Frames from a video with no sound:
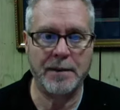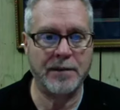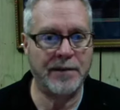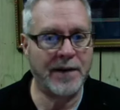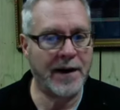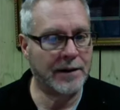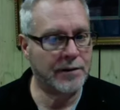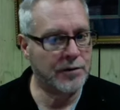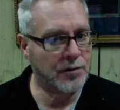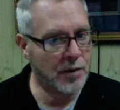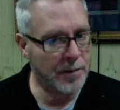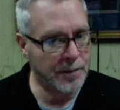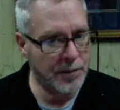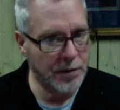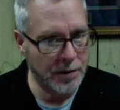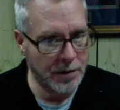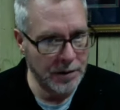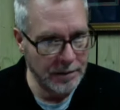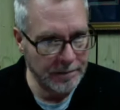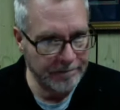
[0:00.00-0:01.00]
In fact,
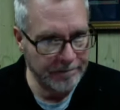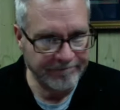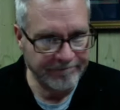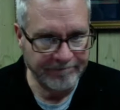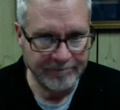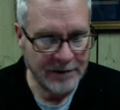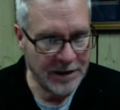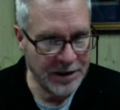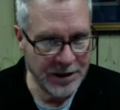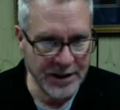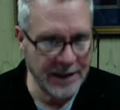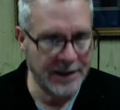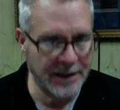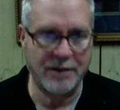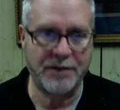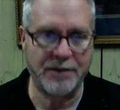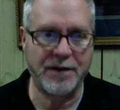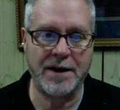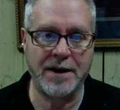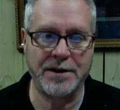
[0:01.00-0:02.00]
Scripture
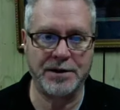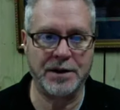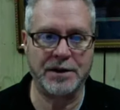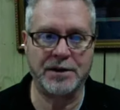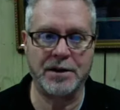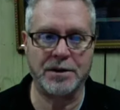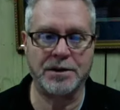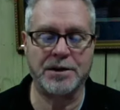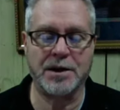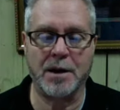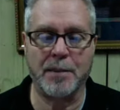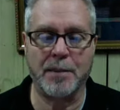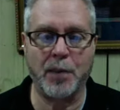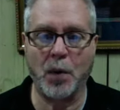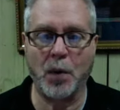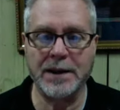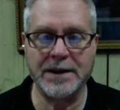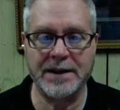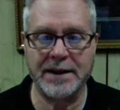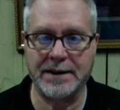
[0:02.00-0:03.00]
signifies that there's an
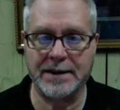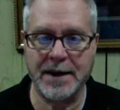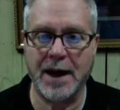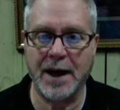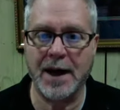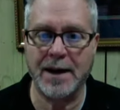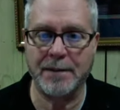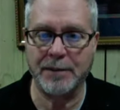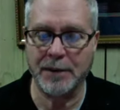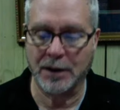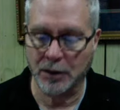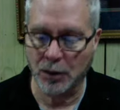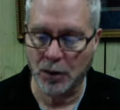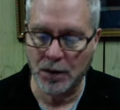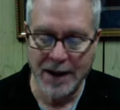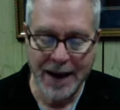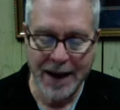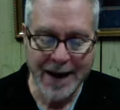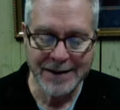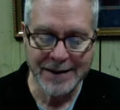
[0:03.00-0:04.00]
appointed time. The
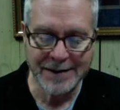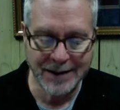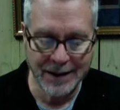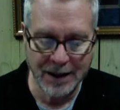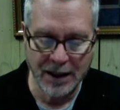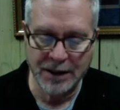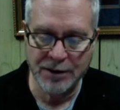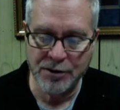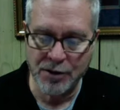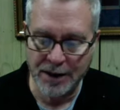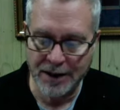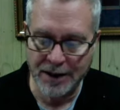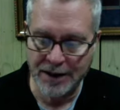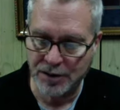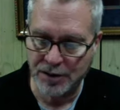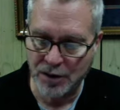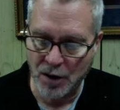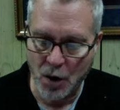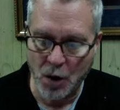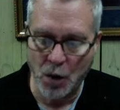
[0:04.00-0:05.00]
Lord has it under
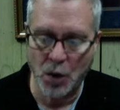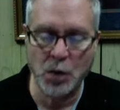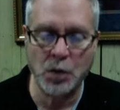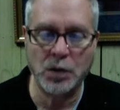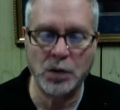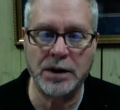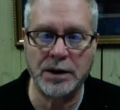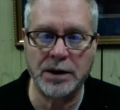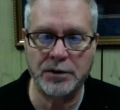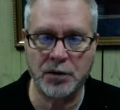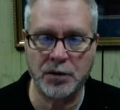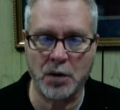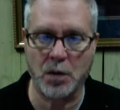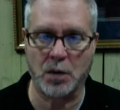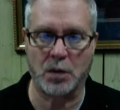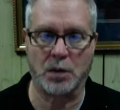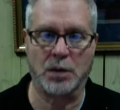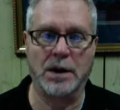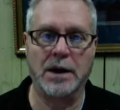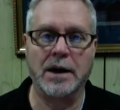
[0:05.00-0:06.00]
his own
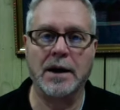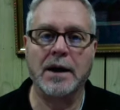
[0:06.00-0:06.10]
control.